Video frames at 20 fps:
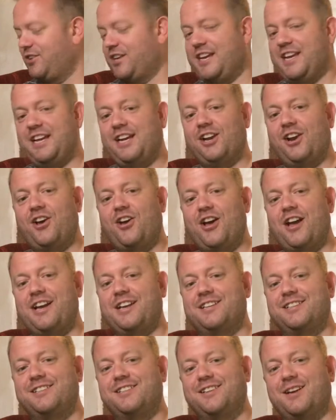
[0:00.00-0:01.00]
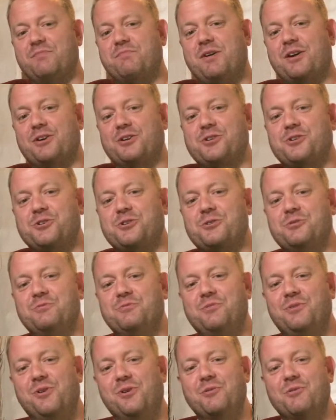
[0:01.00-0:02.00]
Eagle-eyed amongst you
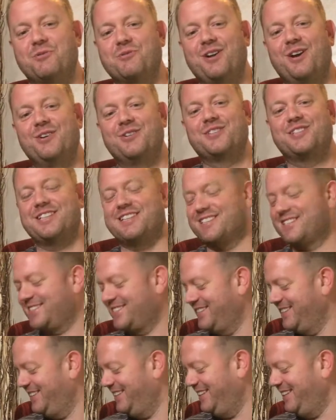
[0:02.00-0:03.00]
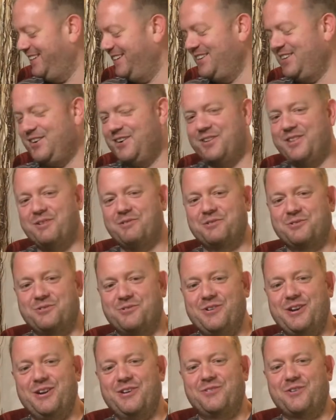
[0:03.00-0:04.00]
will notice there was
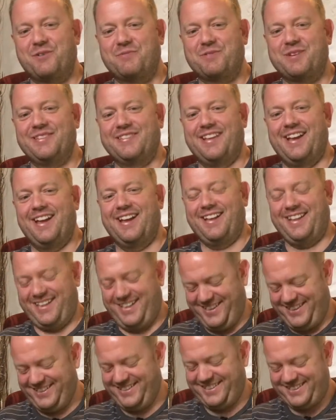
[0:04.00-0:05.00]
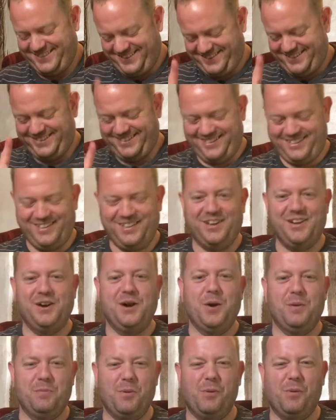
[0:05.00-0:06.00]
already a drop in there.
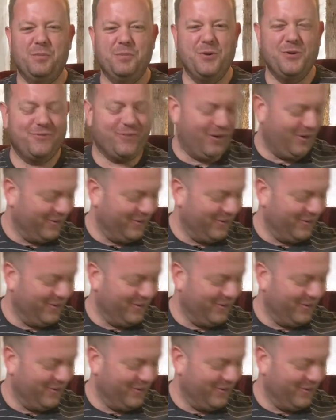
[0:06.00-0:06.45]
But we'll move